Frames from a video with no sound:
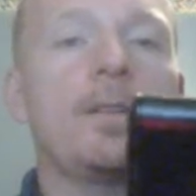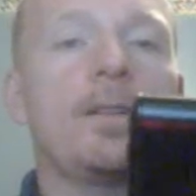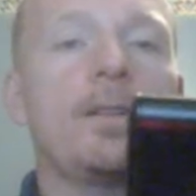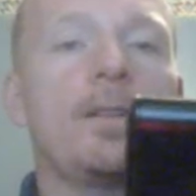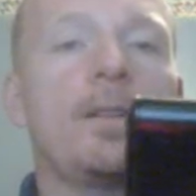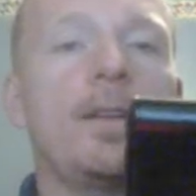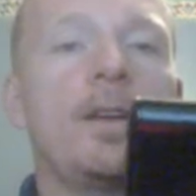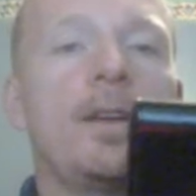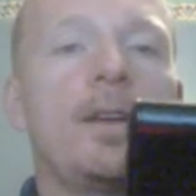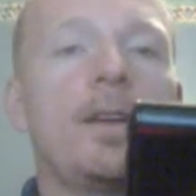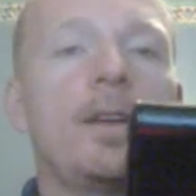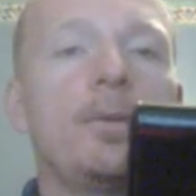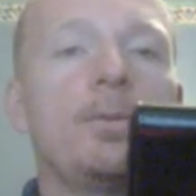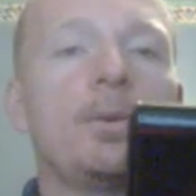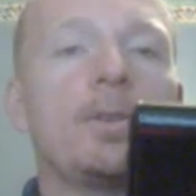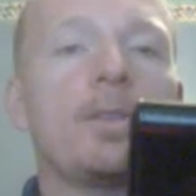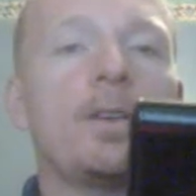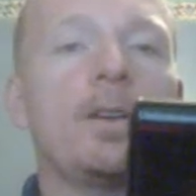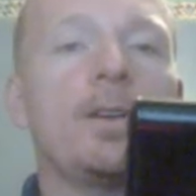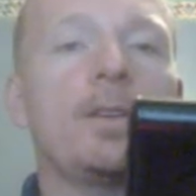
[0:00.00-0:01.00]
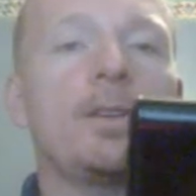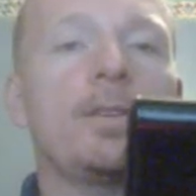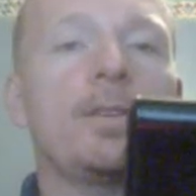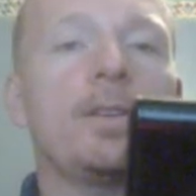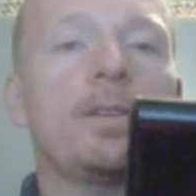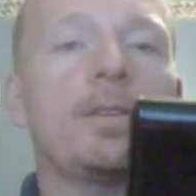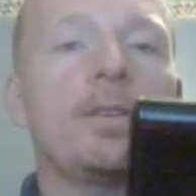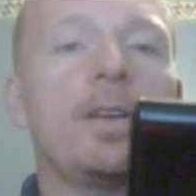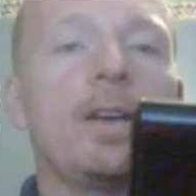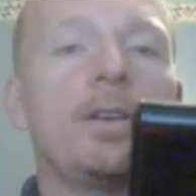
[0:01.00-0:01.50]
Which if you can
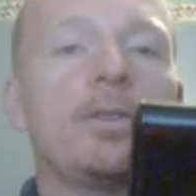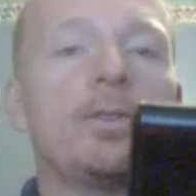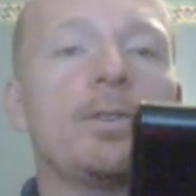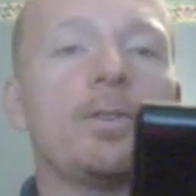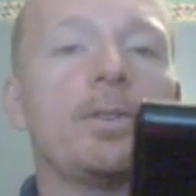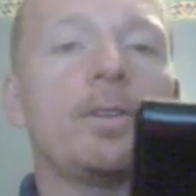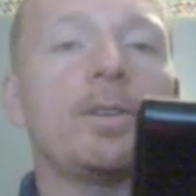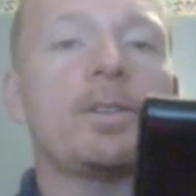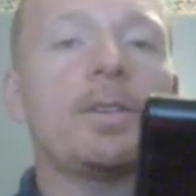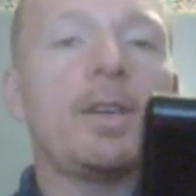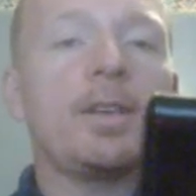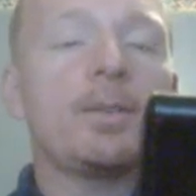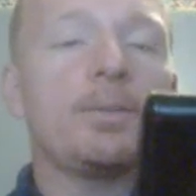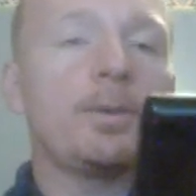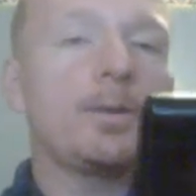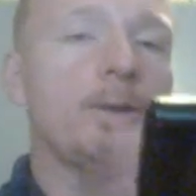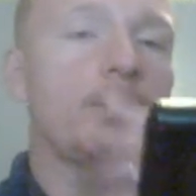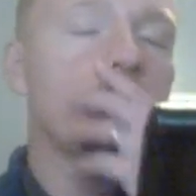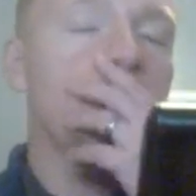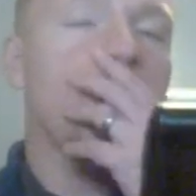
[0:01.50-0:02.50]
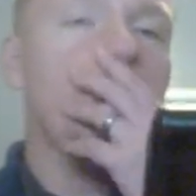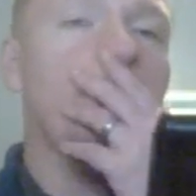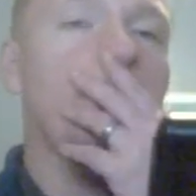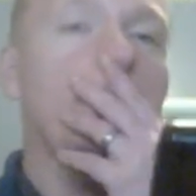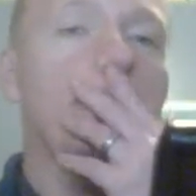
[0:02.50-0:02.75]
think, I just got a text message there.